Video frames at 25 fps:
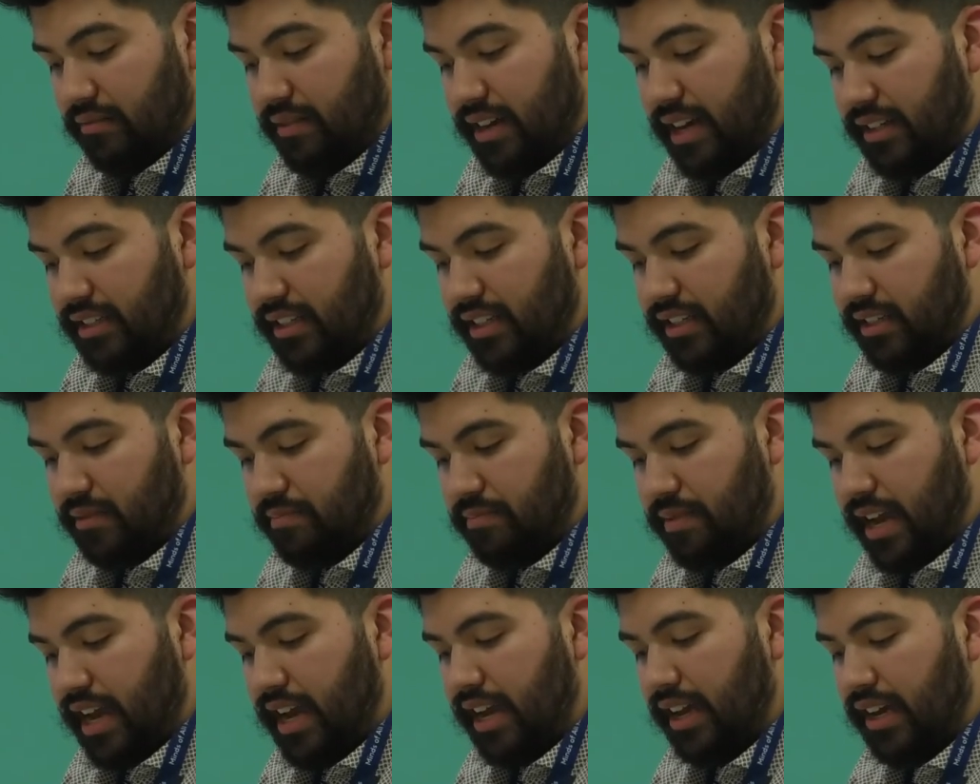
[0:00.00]
We
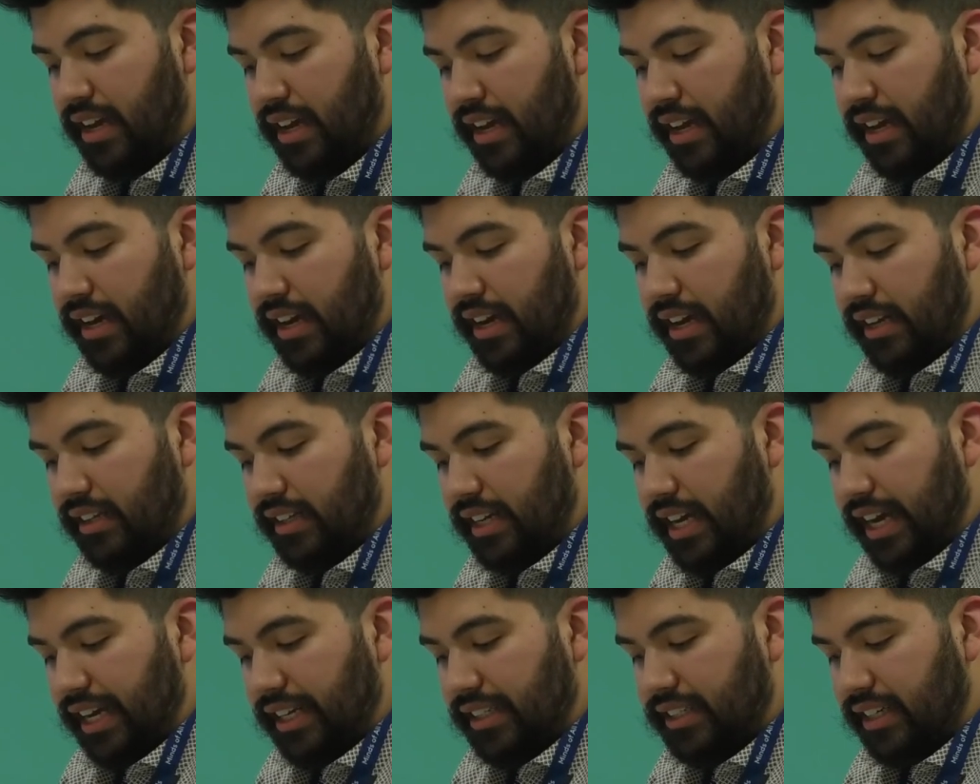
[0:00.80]
anticipate
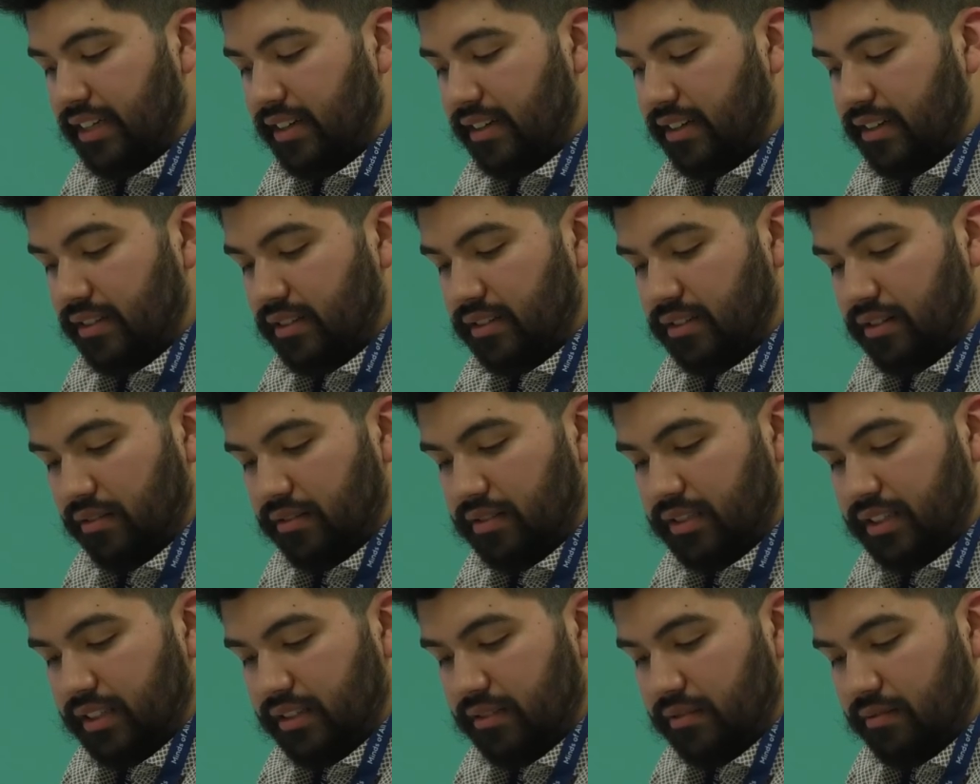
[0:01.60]
engaging a
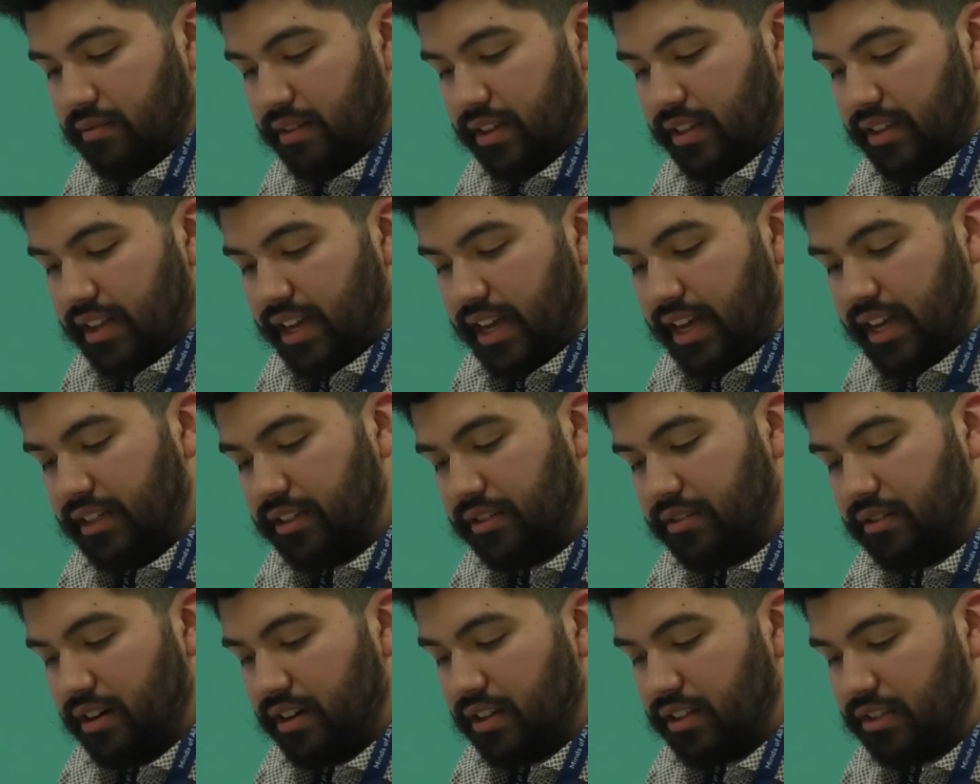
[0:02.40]
consultant with a
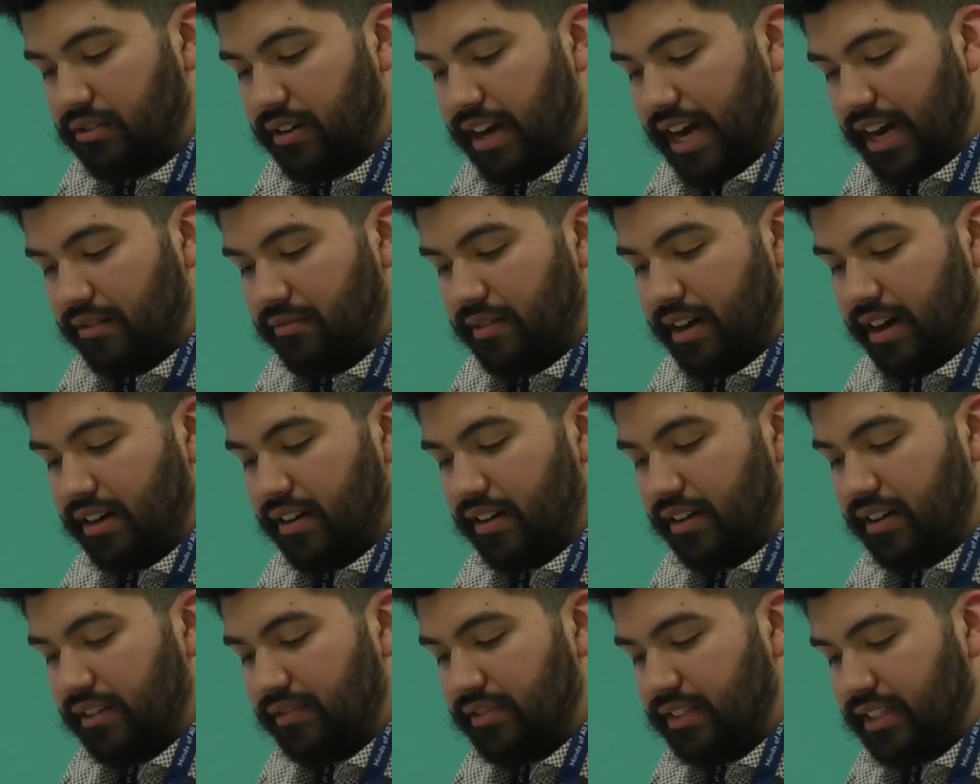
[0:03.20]
strong track
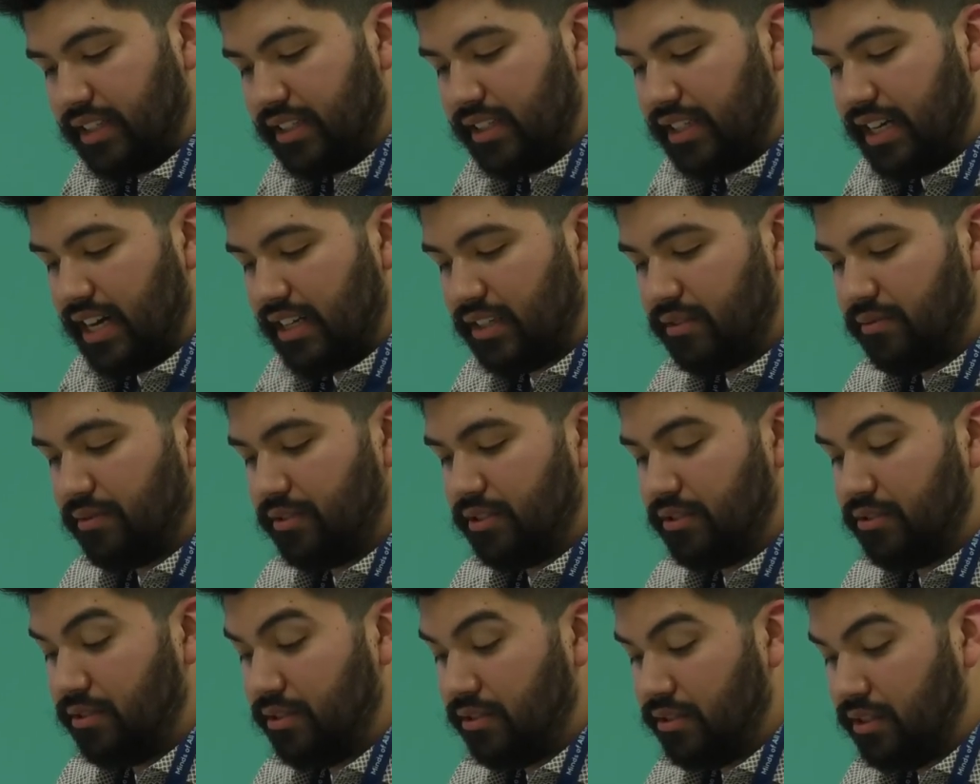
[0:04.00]
record of success
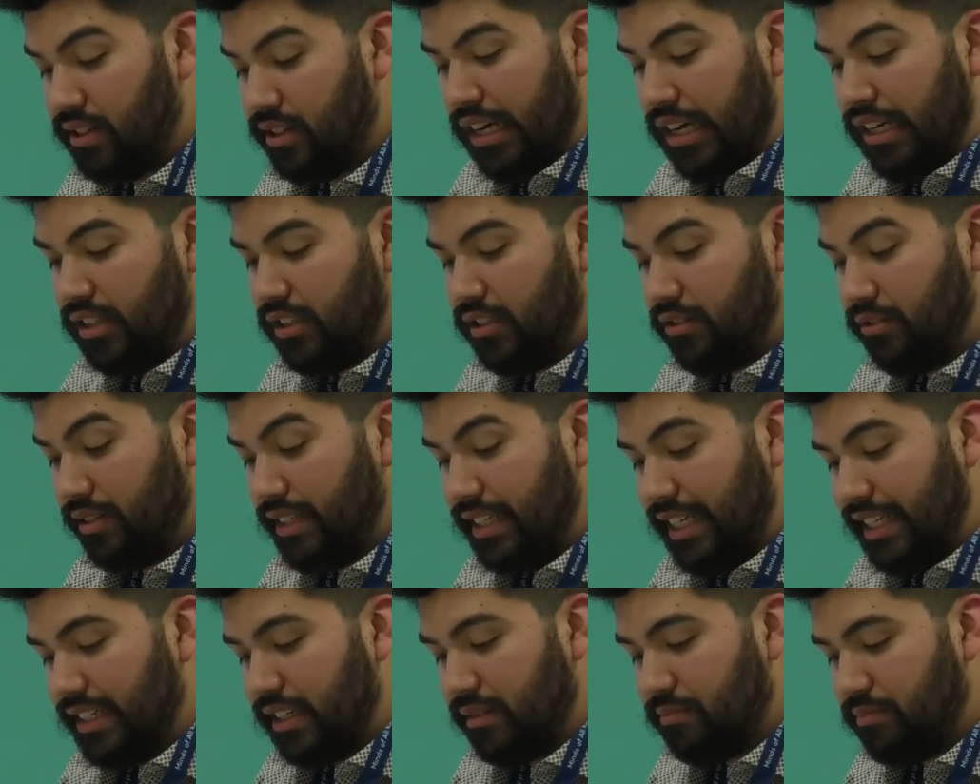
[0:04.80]
with
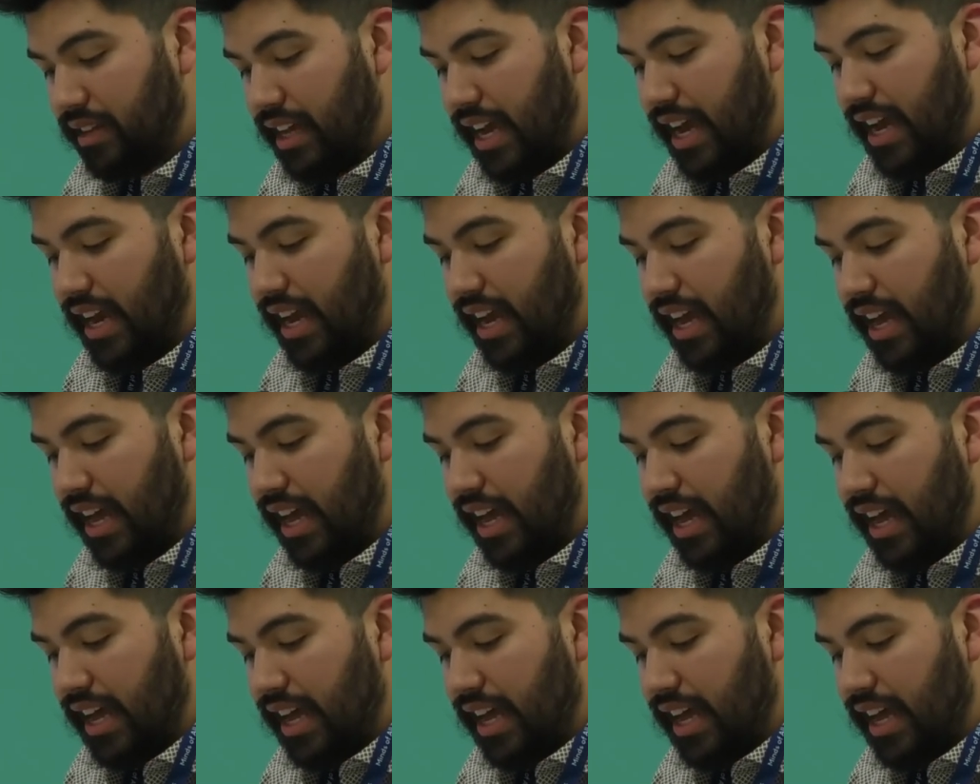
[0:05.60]
strategic planning,